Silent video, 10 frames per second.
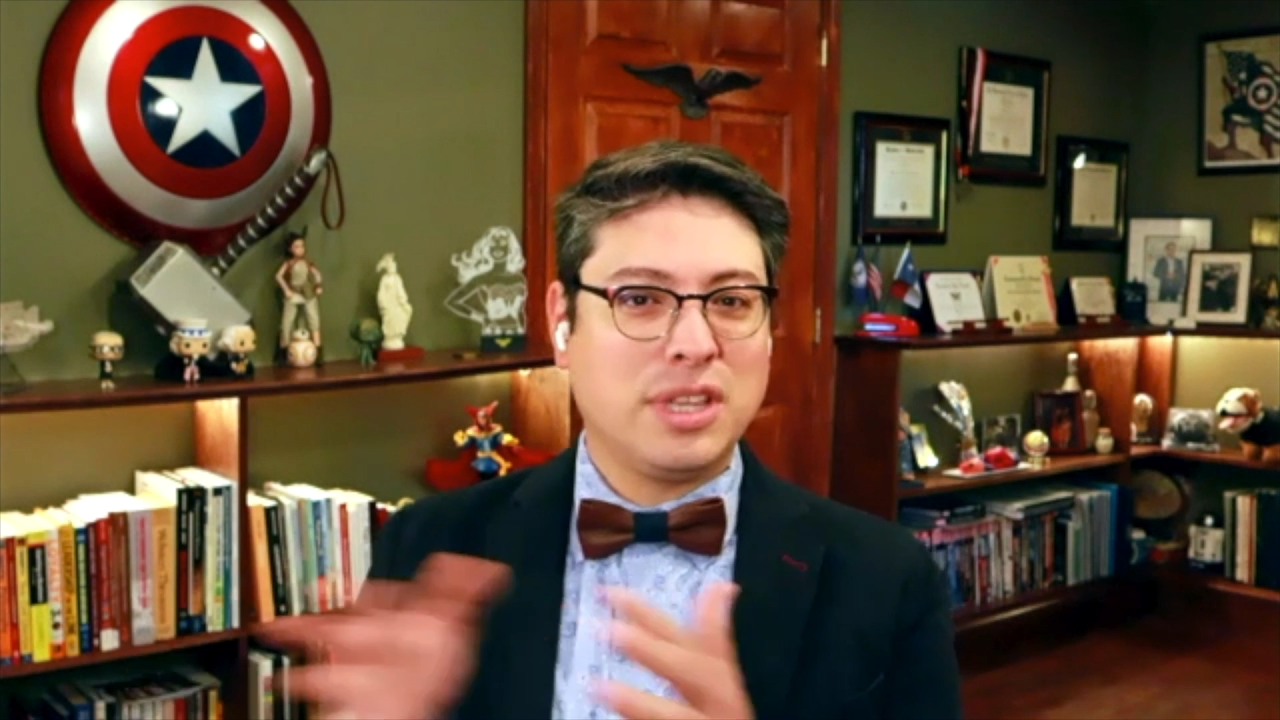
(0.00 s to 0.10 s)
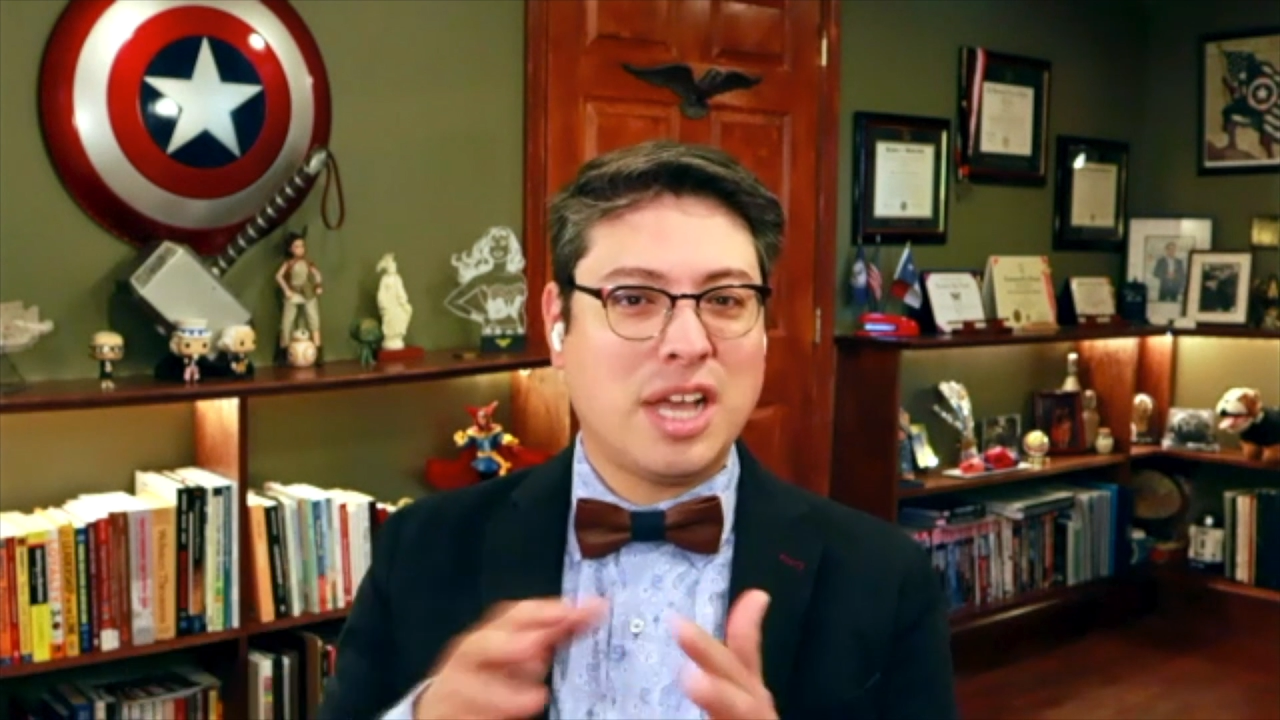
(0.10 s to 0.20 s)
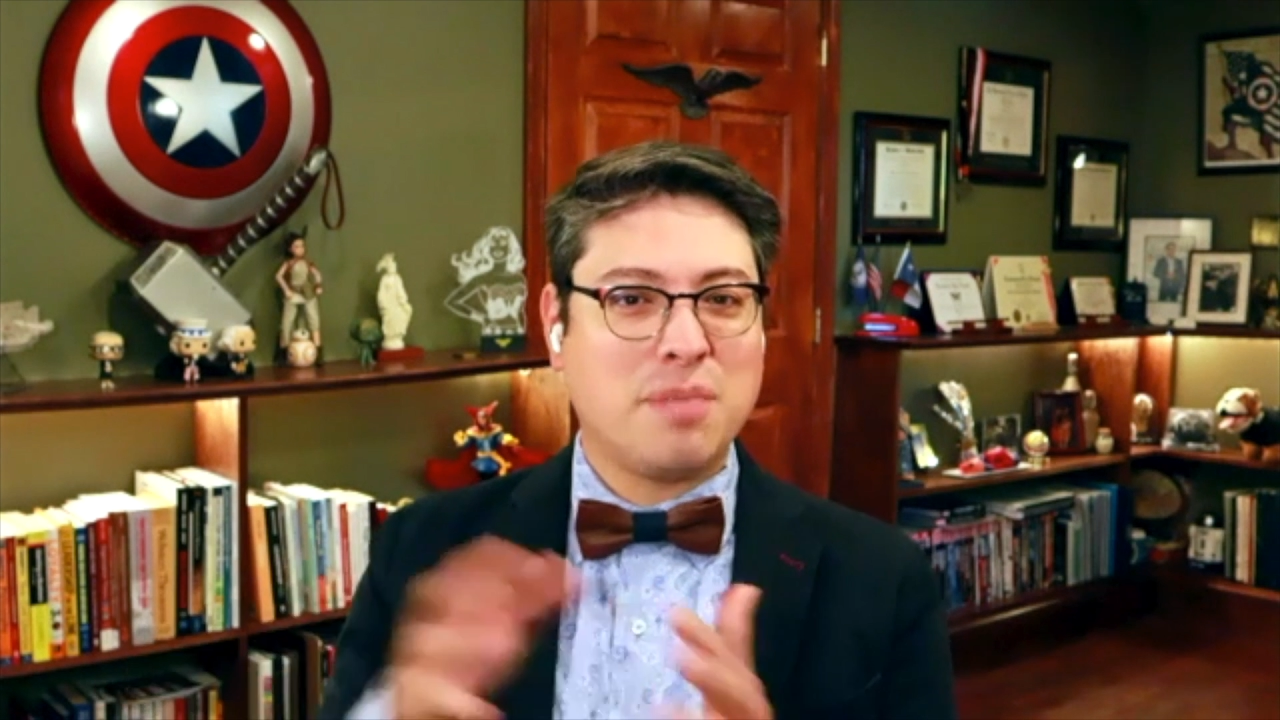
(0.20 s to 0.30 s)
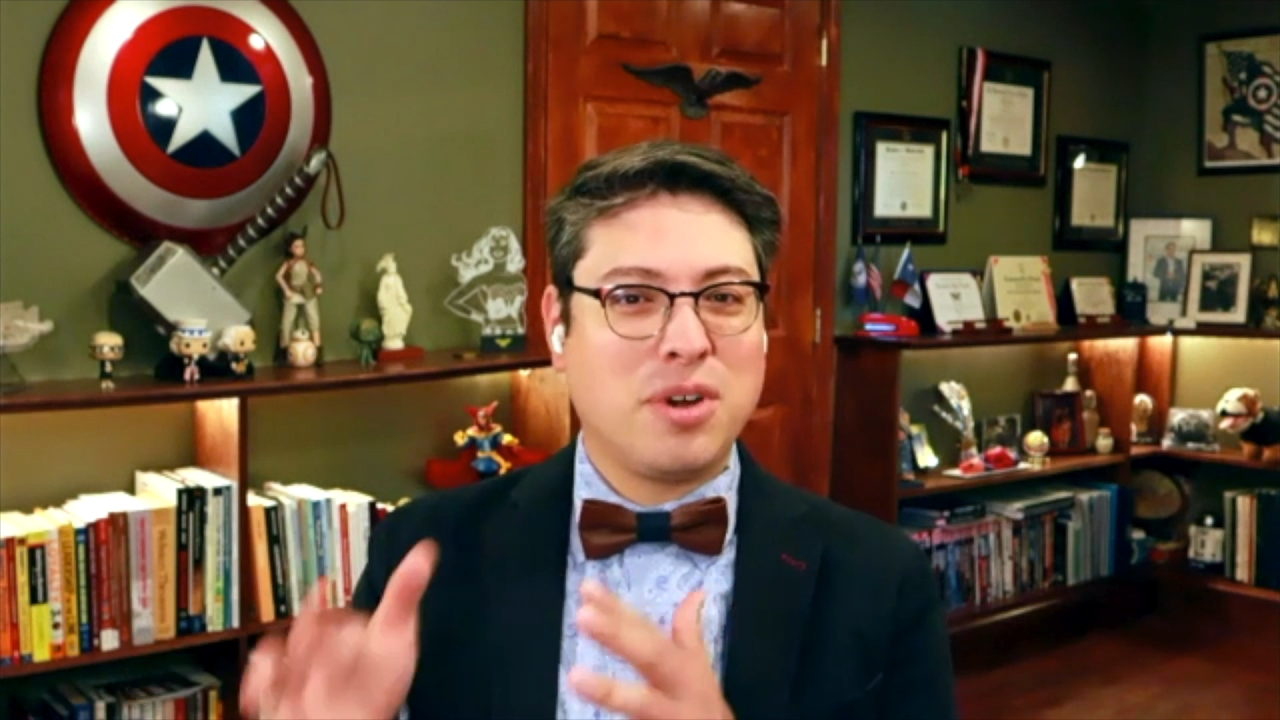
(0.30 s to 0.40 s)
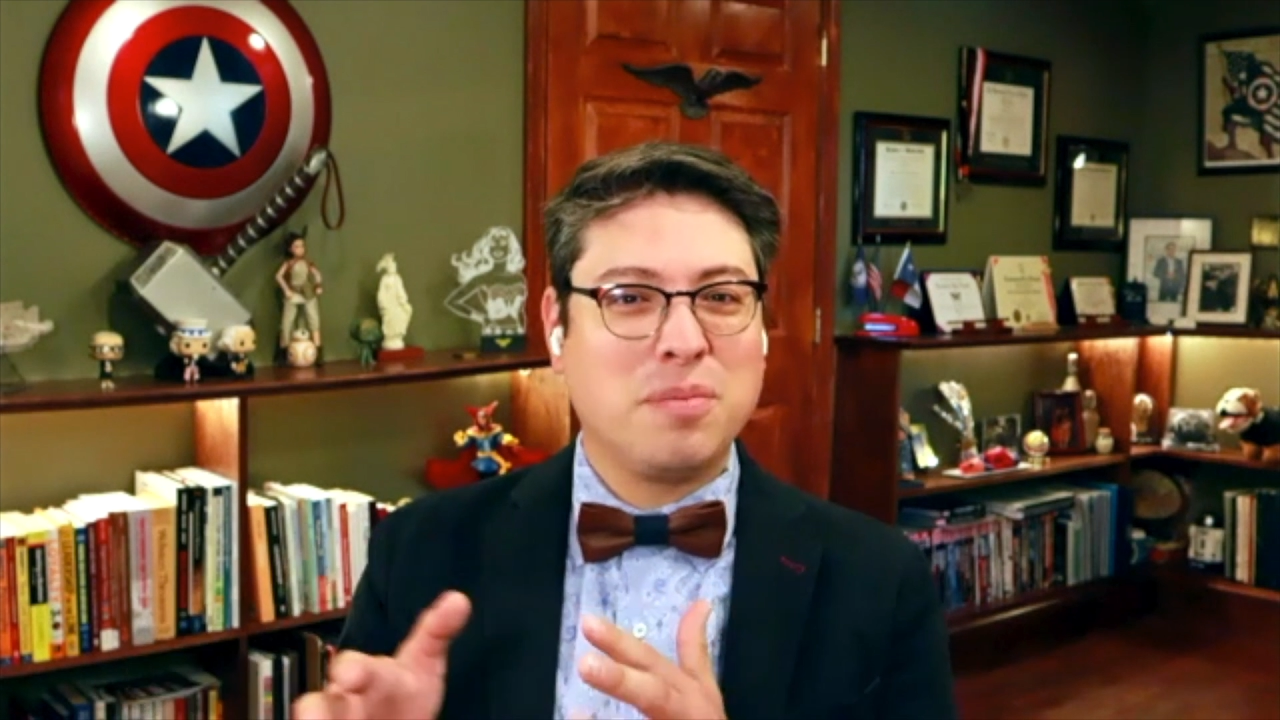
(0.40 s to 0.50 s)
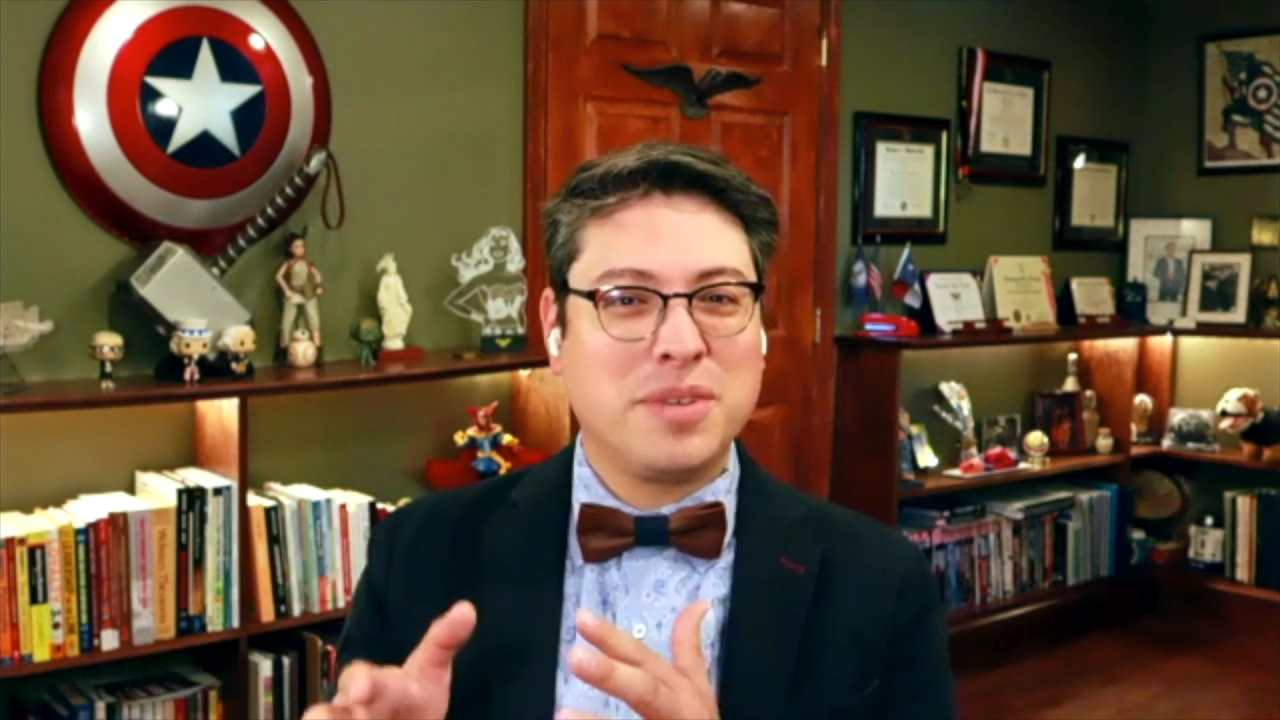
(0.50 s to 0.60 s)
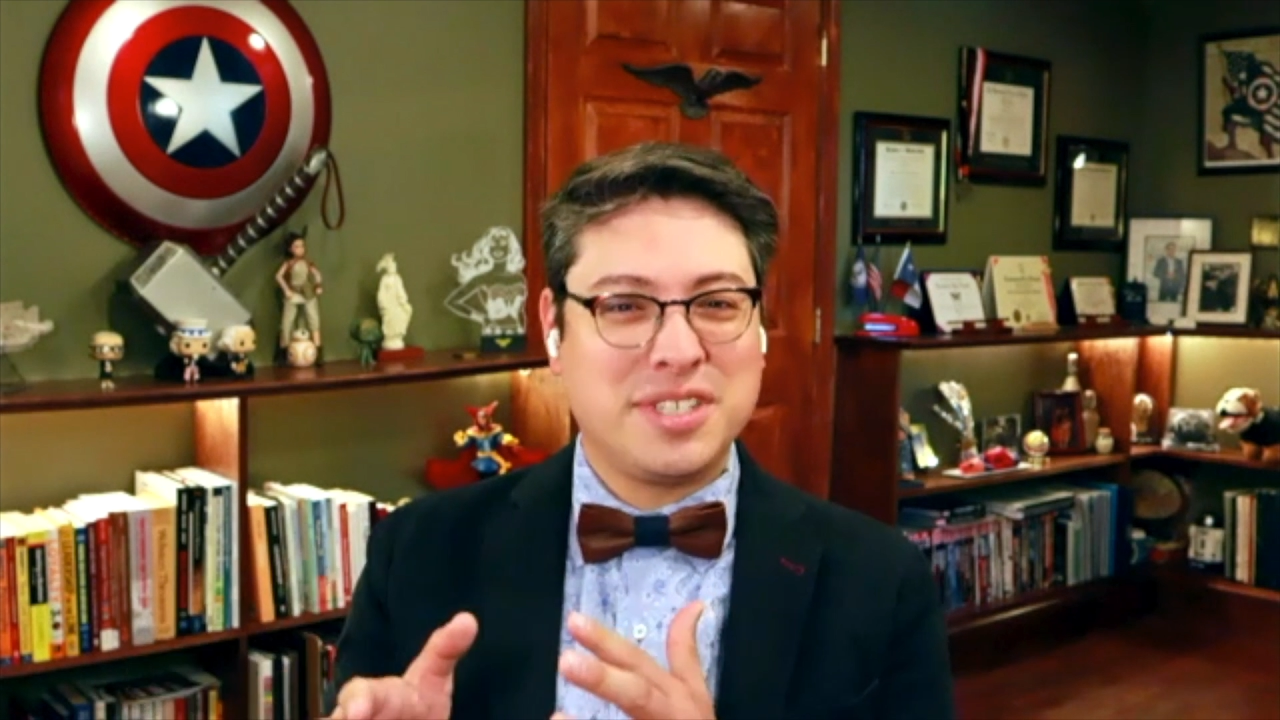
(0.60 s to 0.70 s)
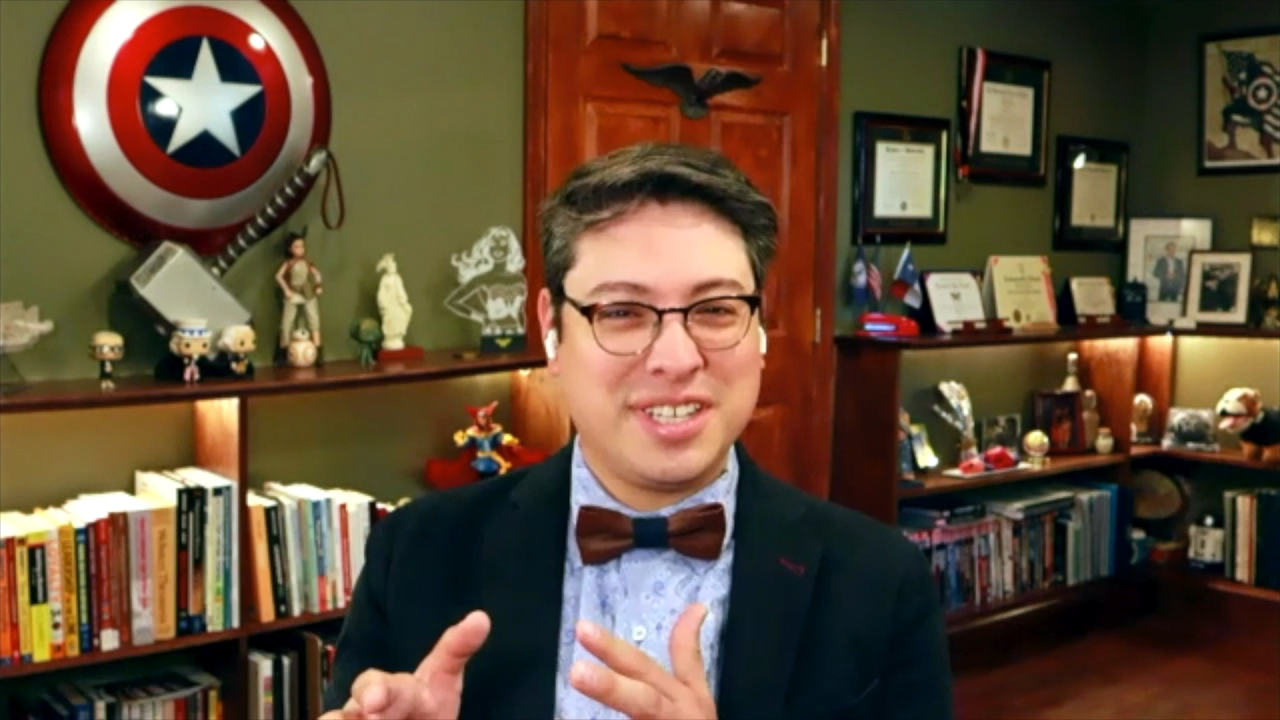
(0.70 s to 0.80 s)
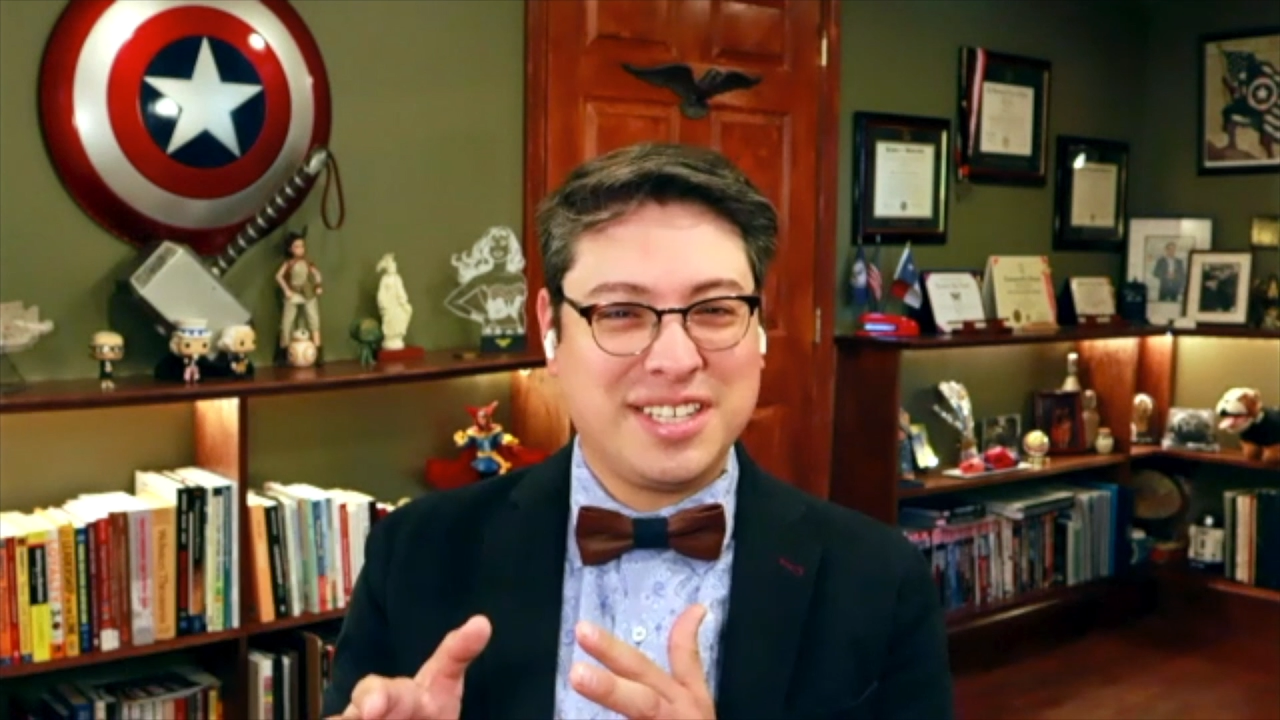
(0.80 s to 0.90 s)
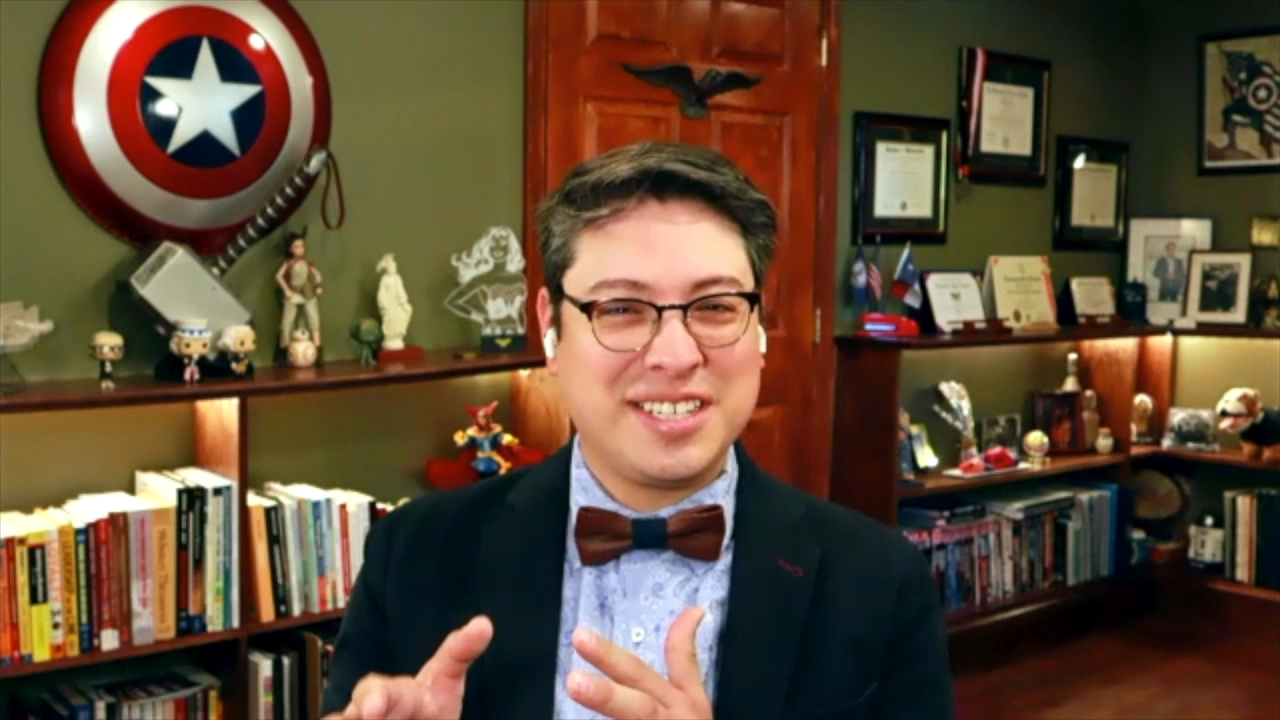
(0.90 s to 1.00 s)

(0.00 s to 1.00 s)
that purpose is